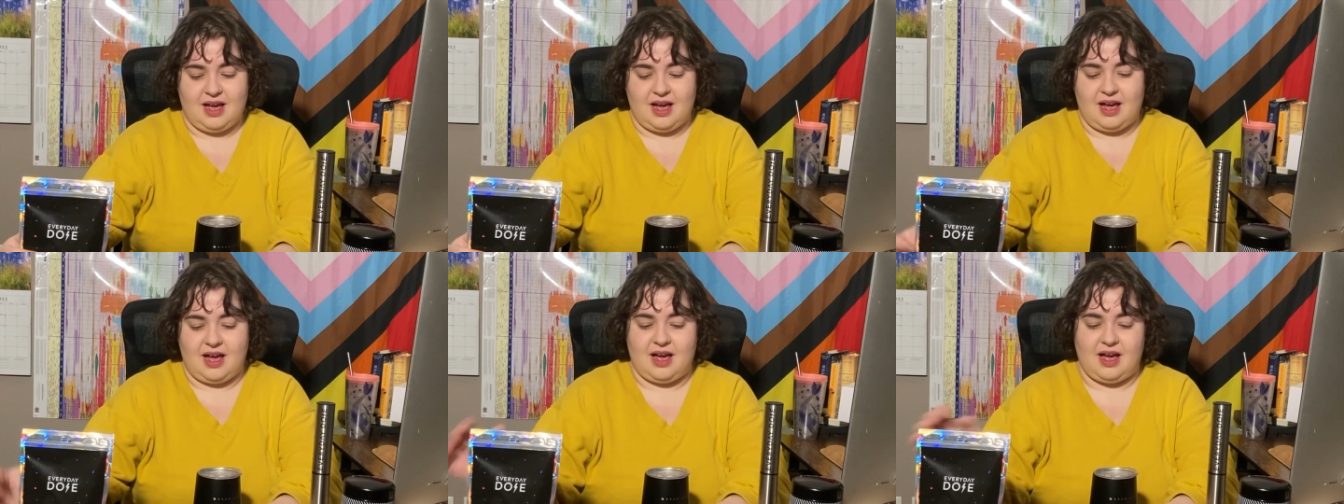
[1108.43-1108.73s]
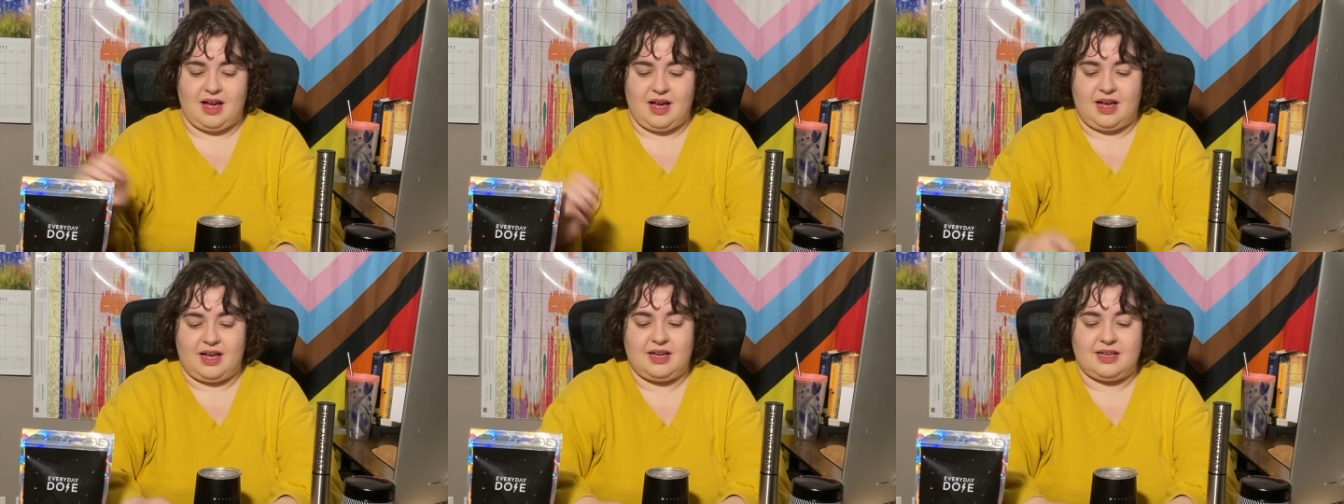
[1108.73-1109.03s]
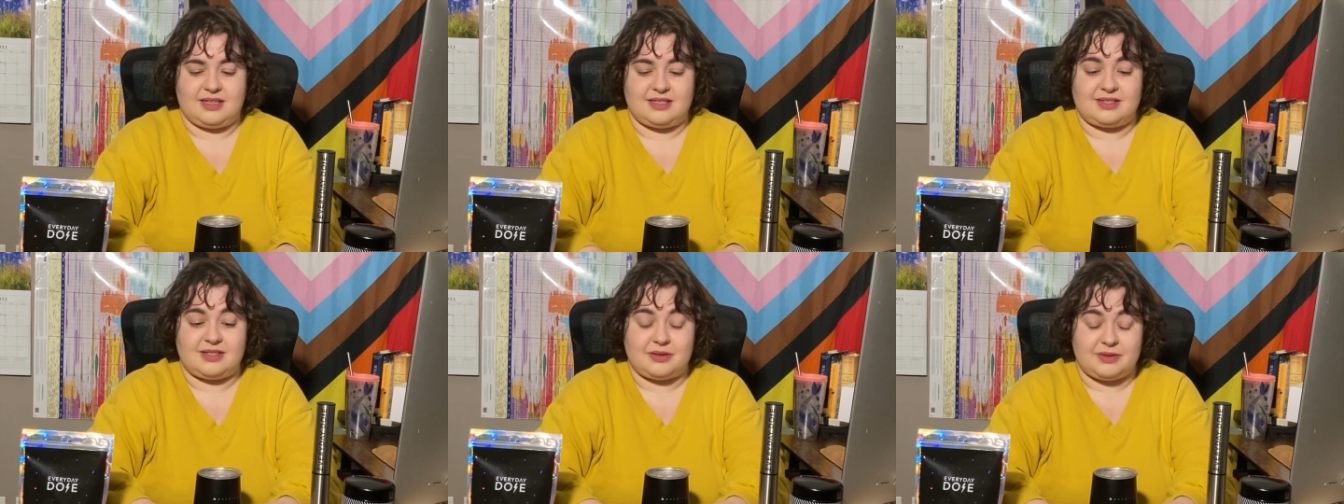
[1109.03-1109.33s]

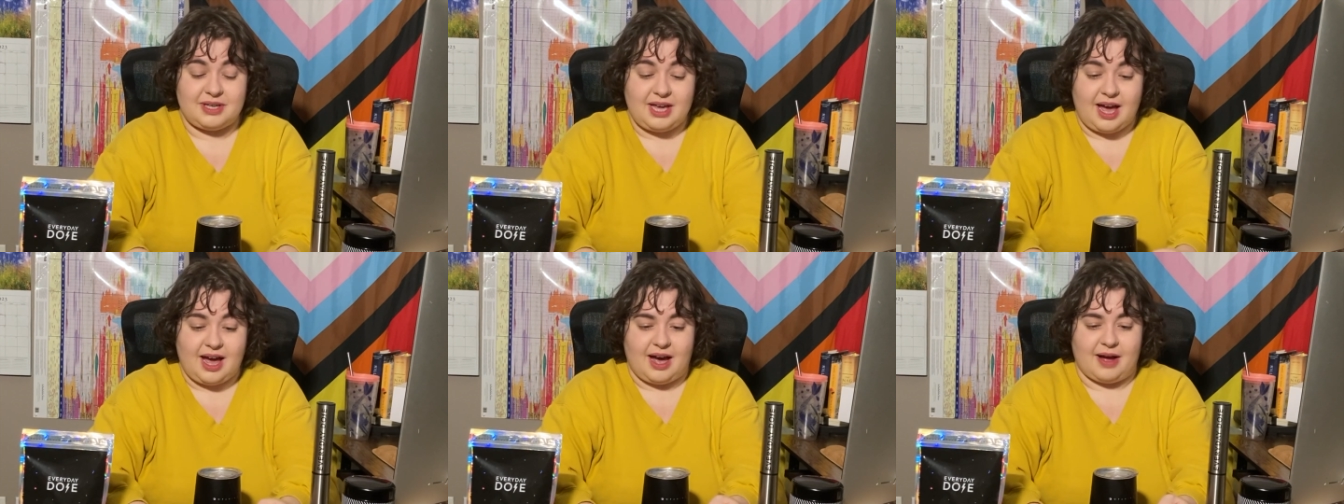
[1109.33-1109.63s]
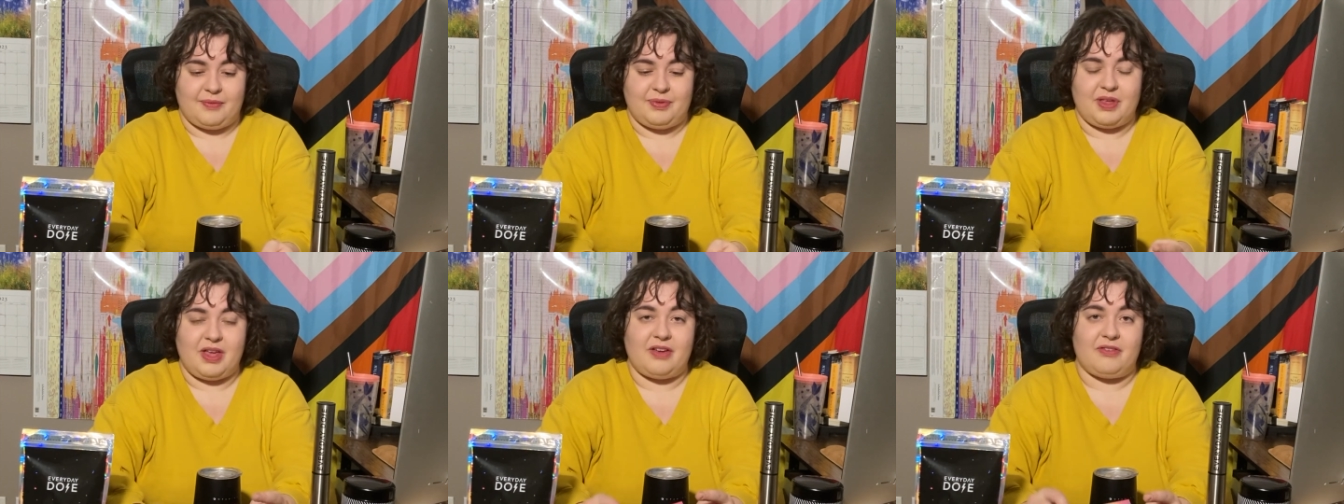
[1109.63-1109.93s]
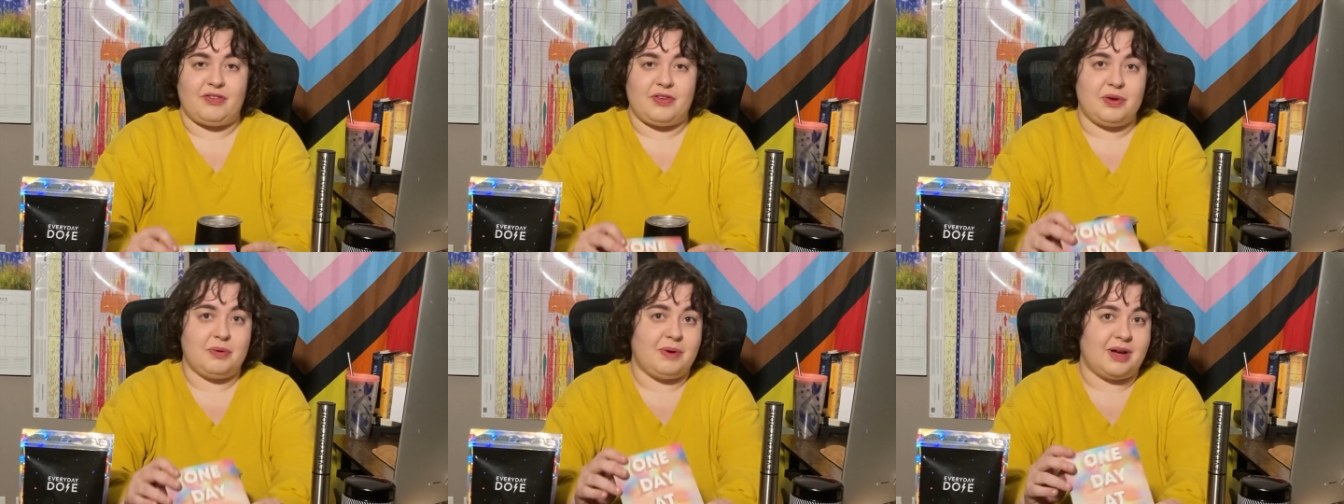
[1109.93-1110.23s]
uh, so yeah,
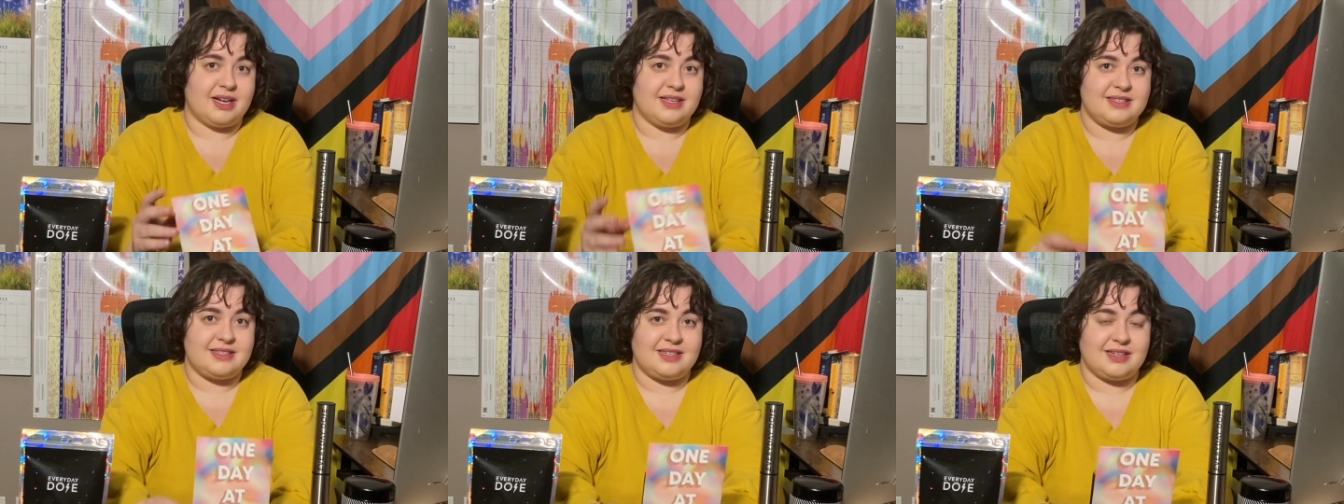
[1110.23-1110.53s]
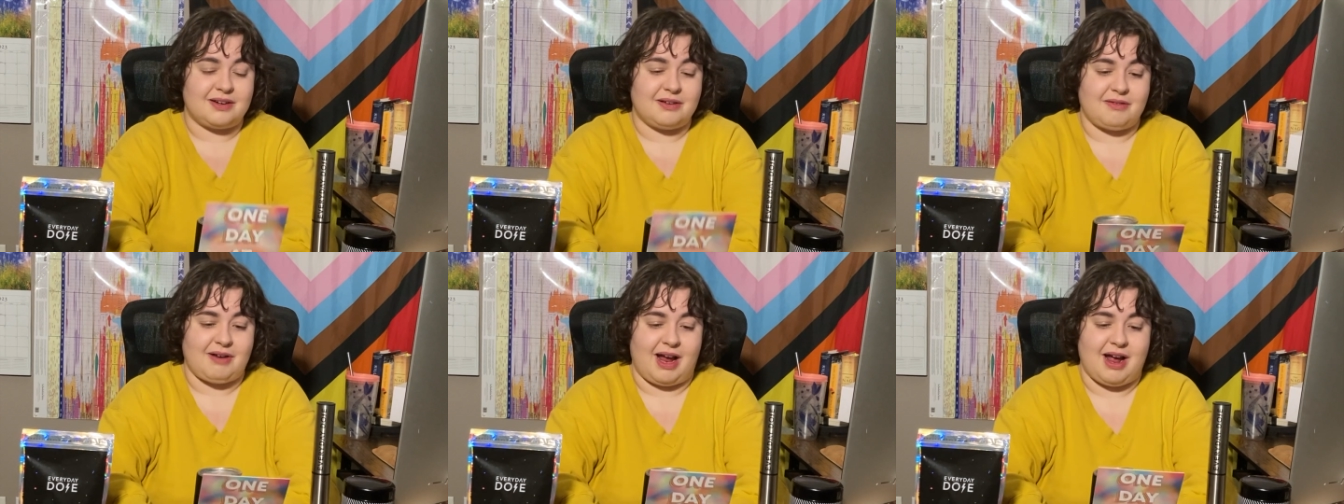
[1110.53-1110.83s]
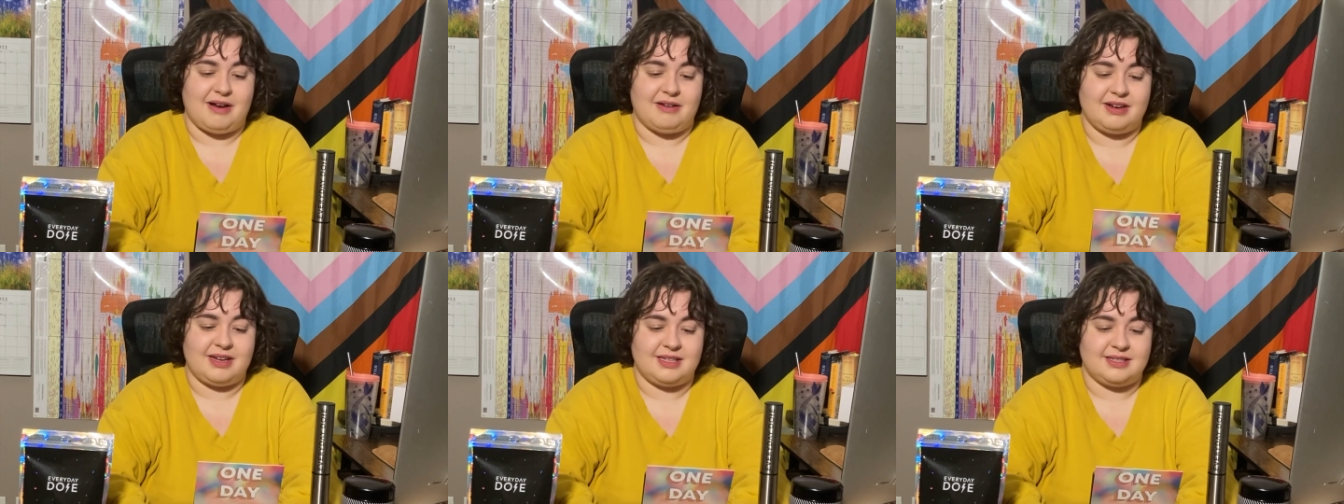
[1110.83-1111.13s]
if you want to stick
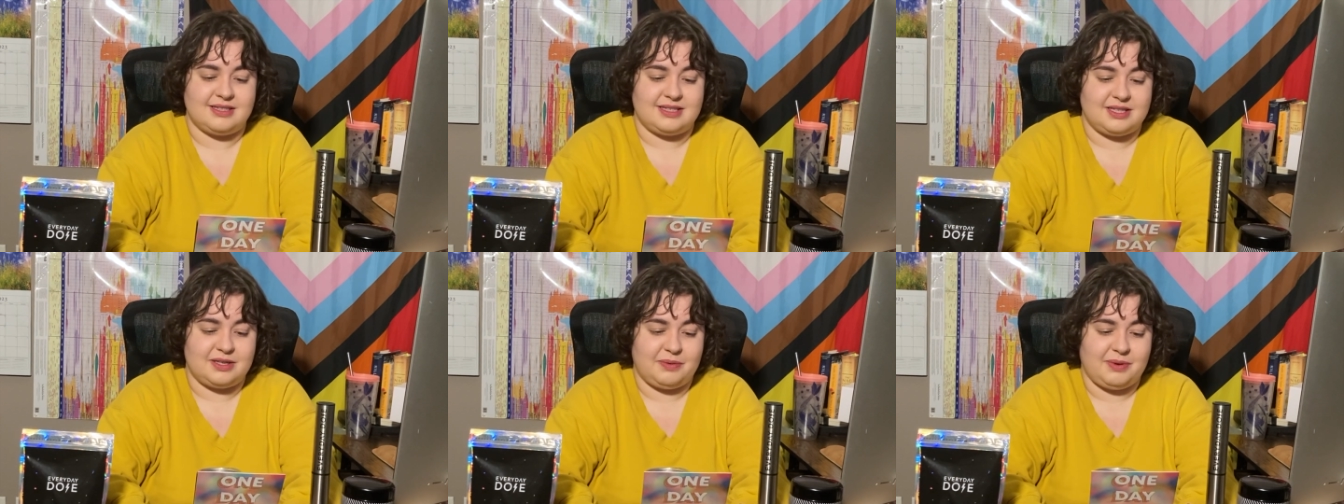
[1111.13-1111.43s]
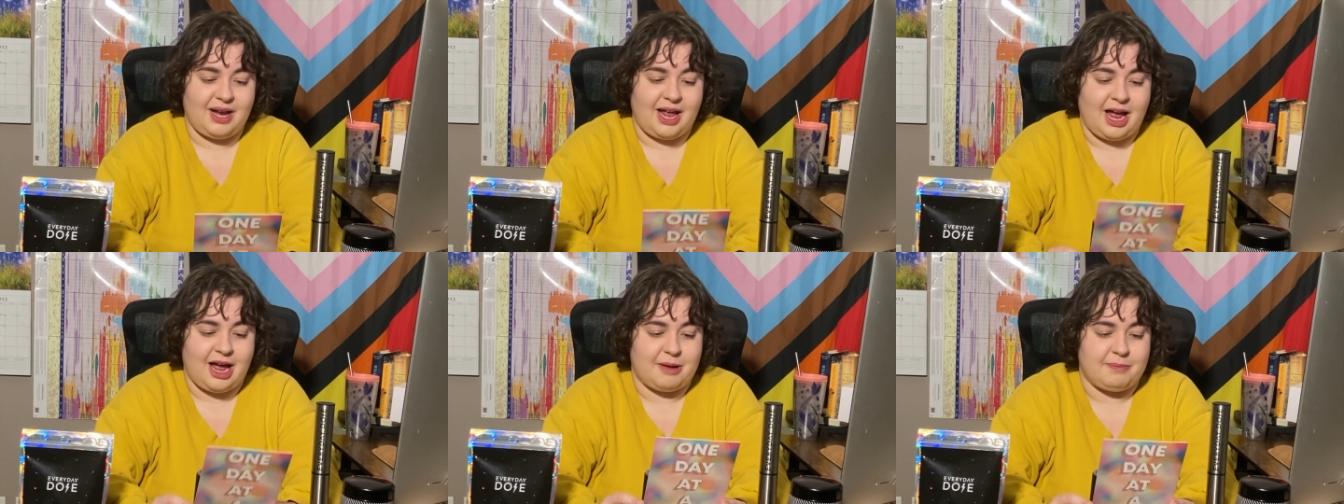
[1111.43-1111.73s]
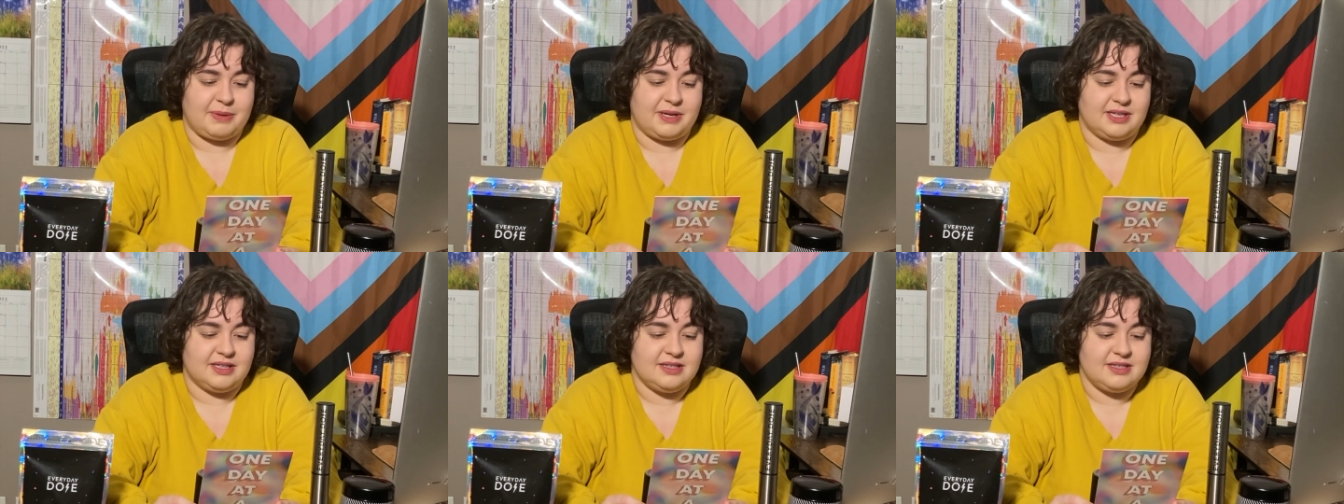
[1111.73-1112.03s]
around and see what
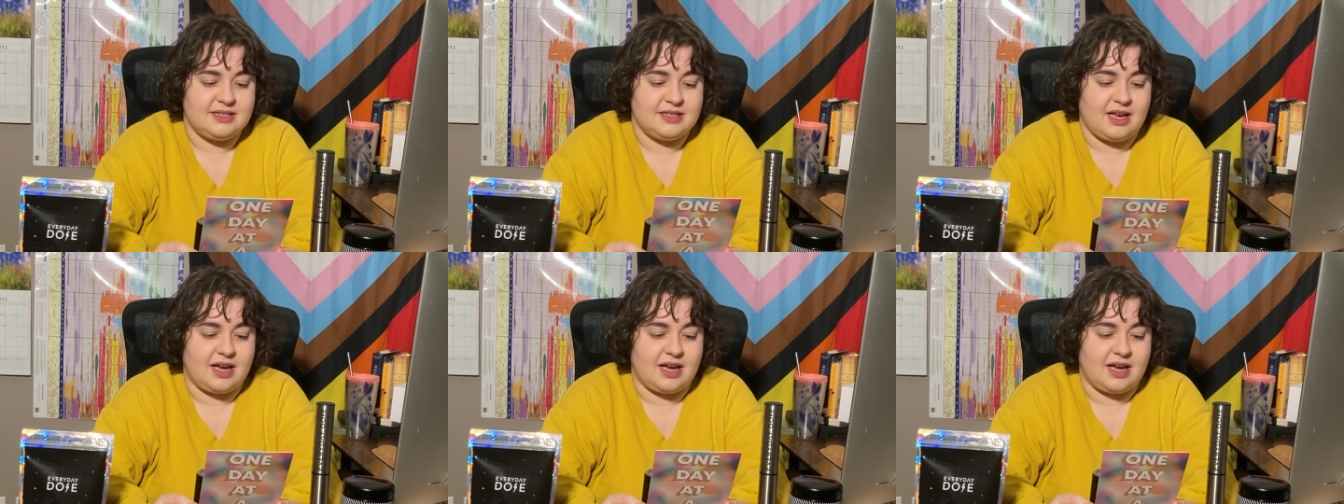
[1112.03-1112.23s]
happens,